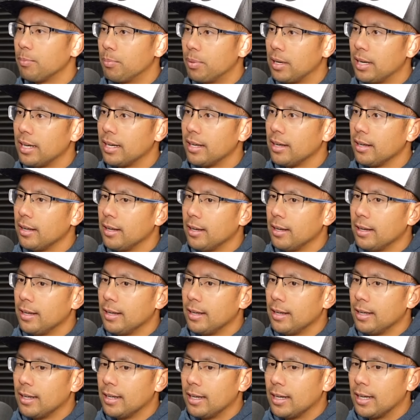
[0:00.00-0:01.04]
But
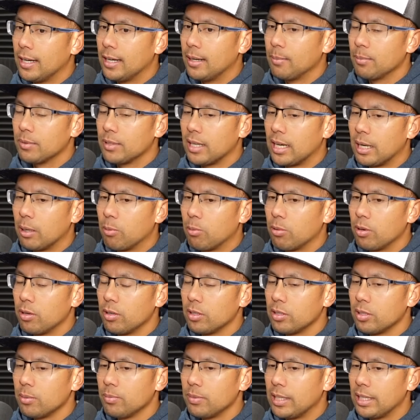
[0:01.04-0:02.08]
Ty, what are
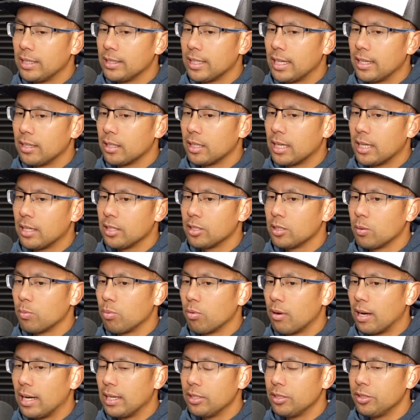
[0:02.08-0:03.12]
some things that kind of
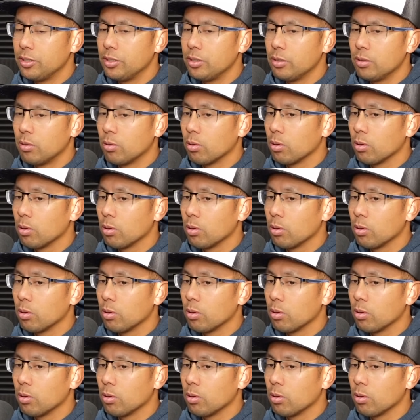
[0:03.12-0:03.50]
surprised you,